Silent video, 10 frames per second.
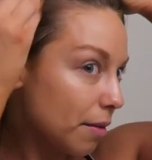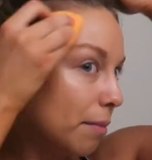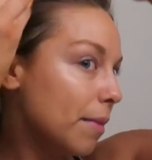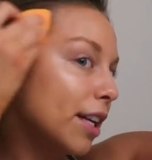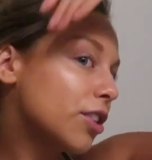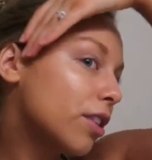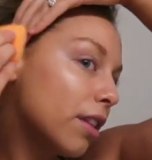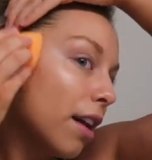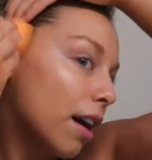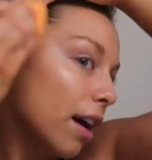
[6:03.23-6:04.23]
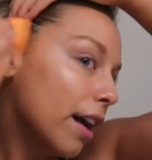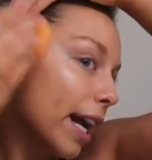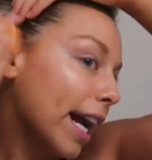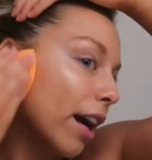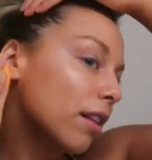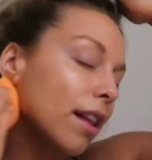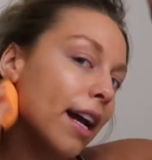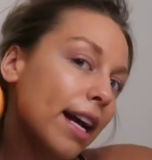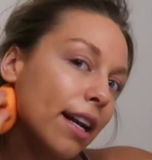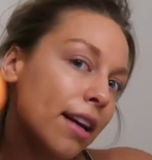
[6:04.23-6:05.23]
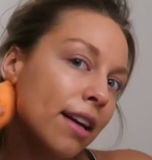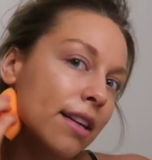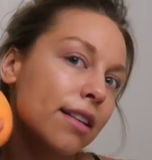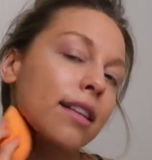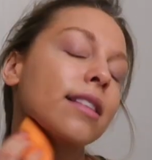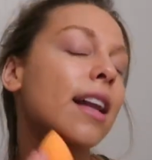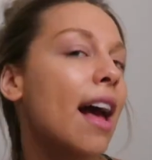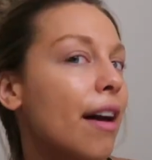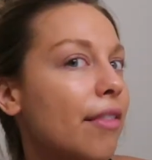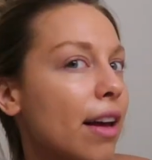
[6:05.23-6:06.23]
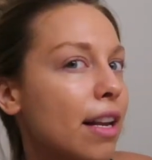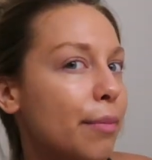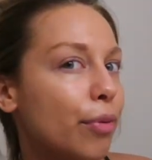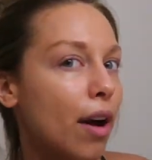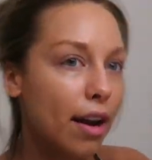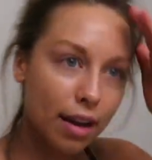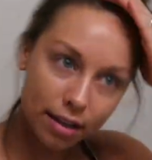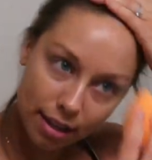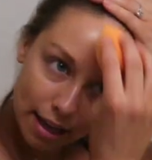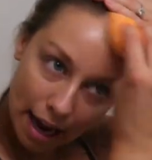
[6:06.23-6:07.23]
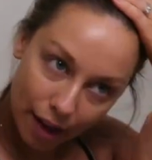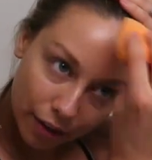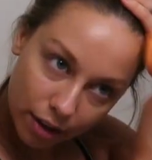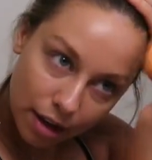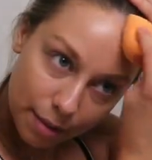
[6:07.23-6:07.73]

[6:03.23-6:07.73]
make sure the hairline doesn't have any product gathered